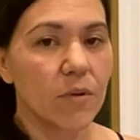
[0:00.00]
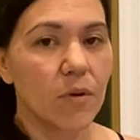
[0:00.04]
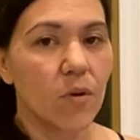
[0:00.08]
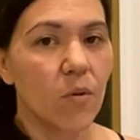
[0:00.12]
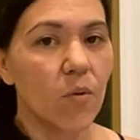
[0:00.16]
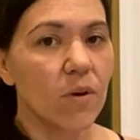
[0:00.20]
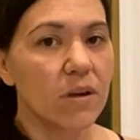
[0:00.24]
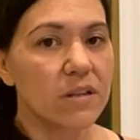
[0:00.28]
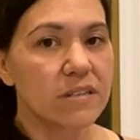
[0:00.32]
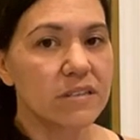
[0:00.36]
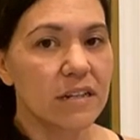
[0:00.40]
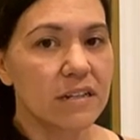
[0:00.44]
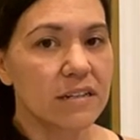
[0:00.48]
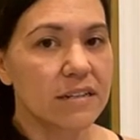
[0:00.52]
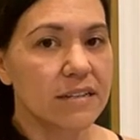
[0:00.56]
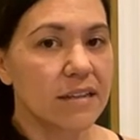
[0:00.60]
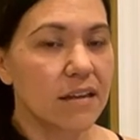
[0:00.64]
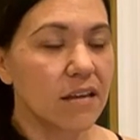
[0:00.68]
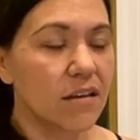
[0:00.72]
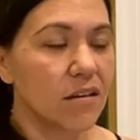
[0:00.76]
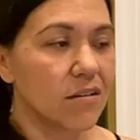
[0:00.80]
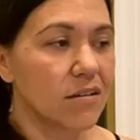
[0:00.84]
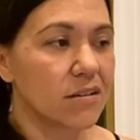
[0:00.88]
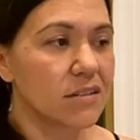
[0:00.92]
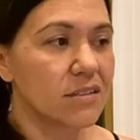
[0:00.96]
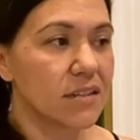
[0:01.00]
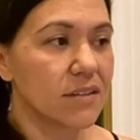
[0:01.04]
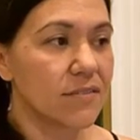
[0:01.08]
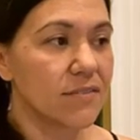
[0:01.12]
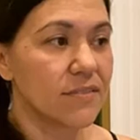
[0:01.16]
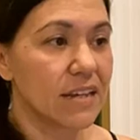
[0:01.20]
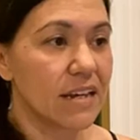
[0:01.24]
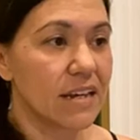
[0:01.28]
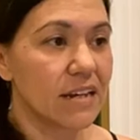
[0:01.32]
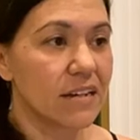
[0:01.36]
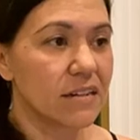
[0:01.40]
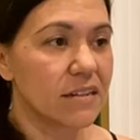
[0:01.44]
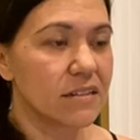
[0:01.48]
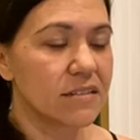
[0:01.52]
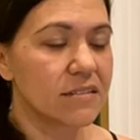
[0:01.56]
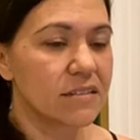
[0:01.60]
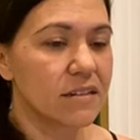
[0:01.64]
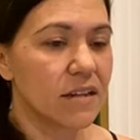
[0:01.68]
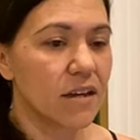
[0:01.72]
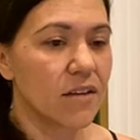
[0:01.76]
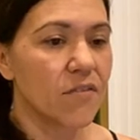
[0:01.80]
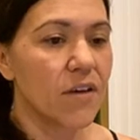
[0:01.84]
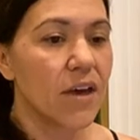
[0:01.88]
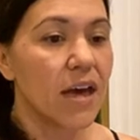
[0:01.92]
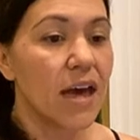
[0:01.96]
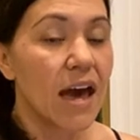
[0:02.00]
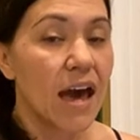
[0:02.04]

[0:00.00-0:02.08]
We always like to tell ourselves negative stuff.